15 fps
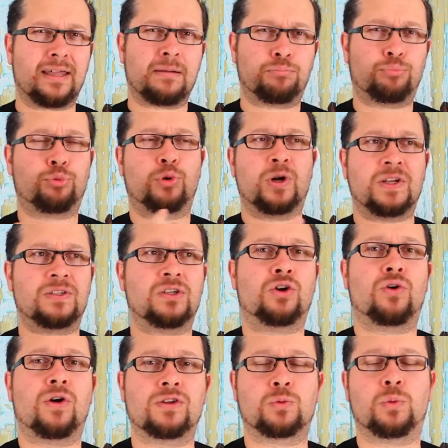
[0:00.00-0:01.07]
that brings
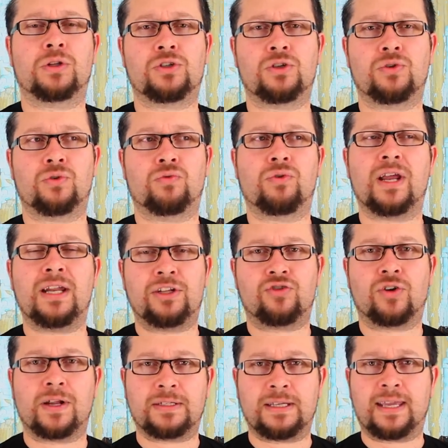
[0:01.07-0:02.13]
across what you're really
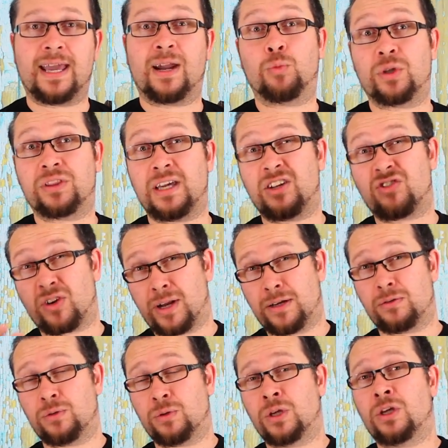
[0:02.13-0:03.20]
trying to get, what they're trying
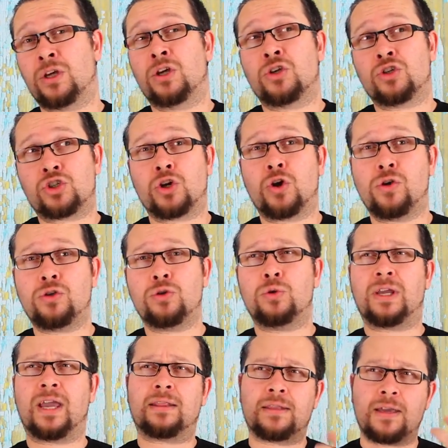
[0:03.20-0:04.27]
to show you.
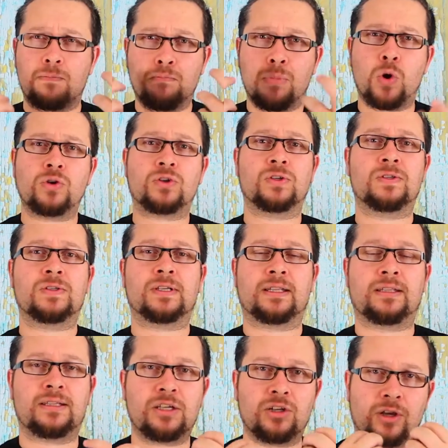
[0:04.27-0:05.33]
You get the emotions
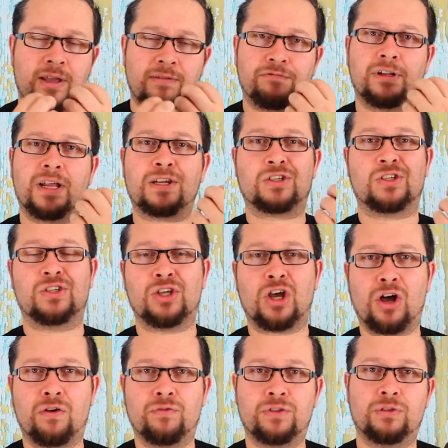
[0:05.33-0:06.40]
and, you know, inflection
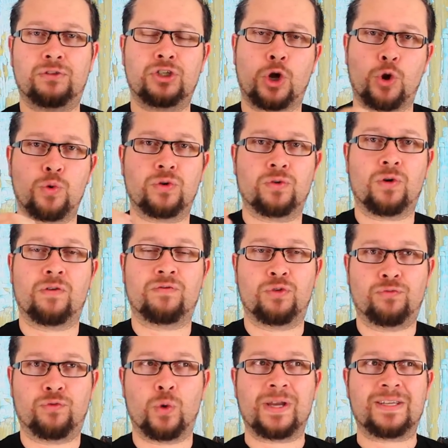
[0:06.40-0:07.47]
of the tone of the
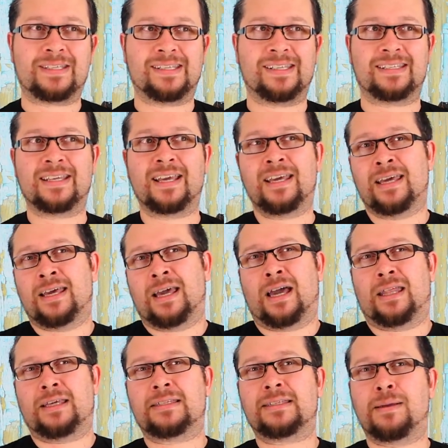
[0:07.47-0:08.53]
voices.
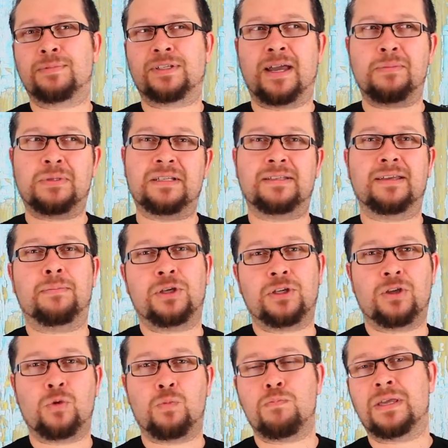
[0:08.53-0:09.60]
I think sometimes in dubbing
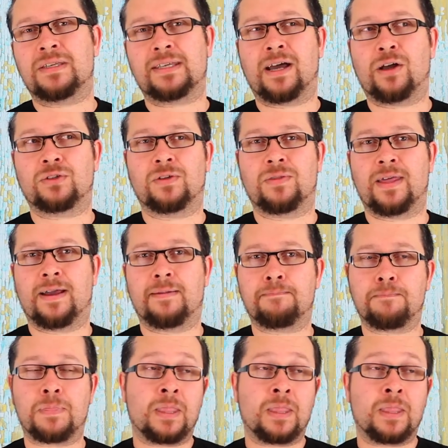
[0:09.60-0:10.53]
you miss out on that.